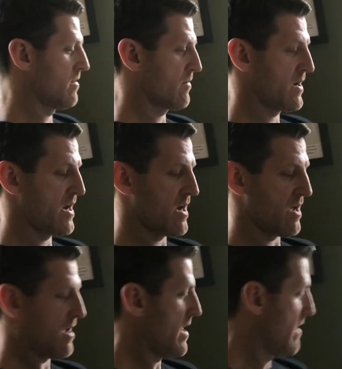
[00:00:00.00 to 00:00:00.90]
Okay,
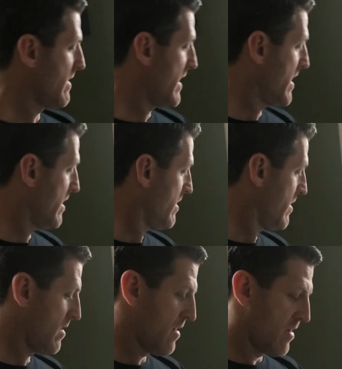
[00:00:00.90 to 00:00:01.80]
and then
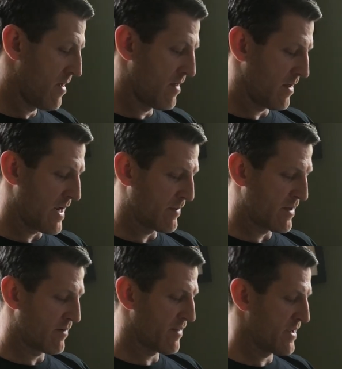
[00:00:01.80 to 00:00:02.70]
a couple
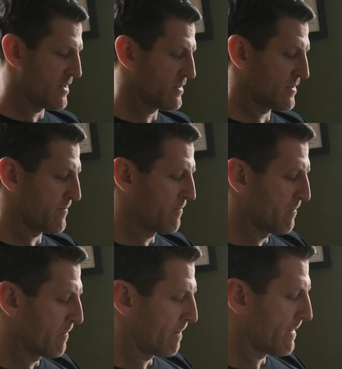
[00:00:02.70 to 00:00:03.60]
other things.
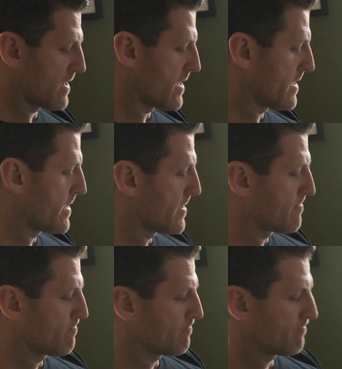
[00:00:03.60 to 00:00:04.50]

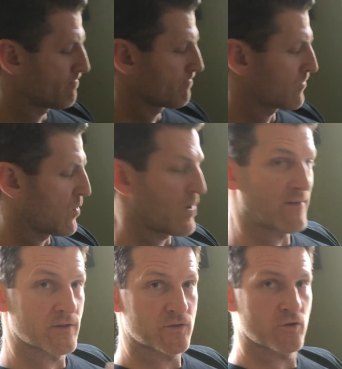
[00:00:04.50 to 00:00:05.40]
We'll
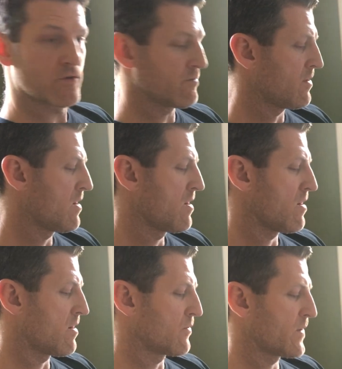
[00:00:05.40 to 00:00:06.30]
have a Zoom
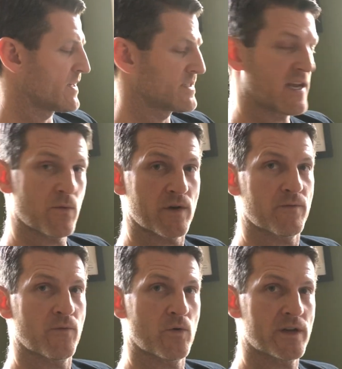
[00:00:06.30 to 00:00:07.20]
on Wednesday at
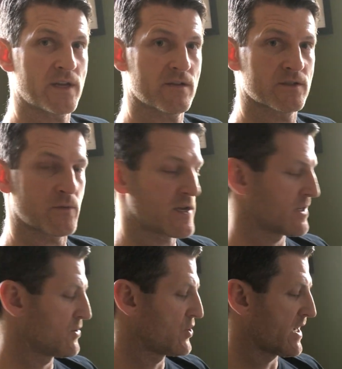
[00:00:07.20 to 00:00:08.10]
1:40 so we
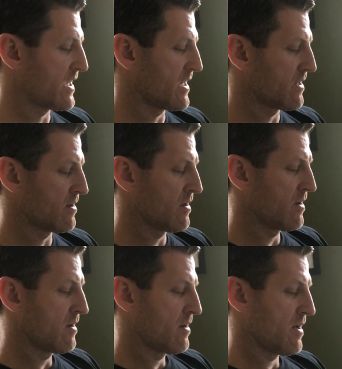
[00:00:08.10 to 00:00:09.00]
can check in
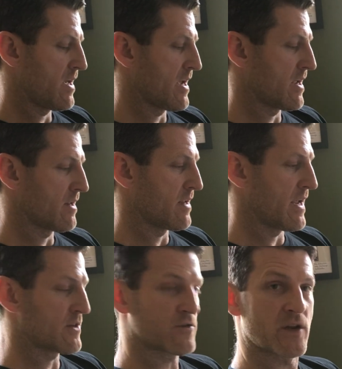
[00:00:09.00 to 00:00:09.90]
and
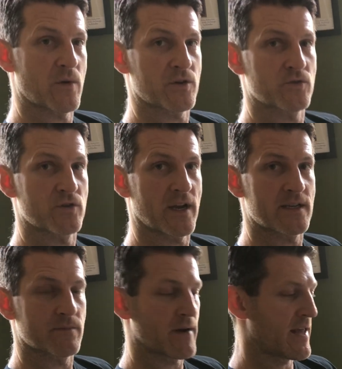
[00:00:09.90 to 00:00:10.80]
answer any questions you
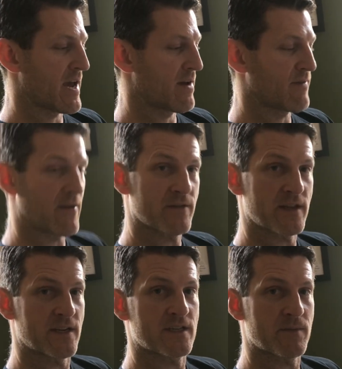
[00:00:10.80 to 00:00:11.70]
guys might have. Everything
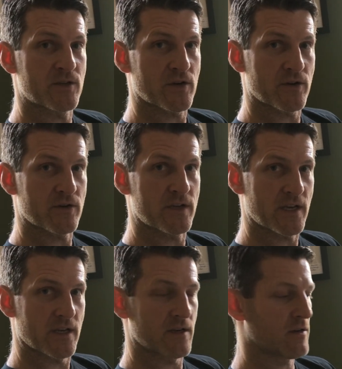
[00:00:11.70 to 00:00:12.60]
needs to be turned
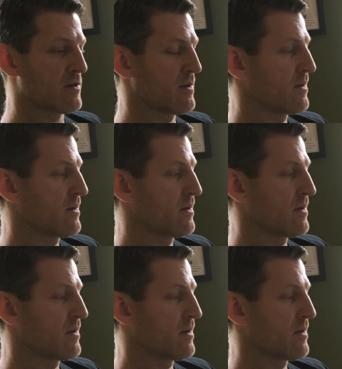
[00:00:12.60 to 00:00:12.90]
in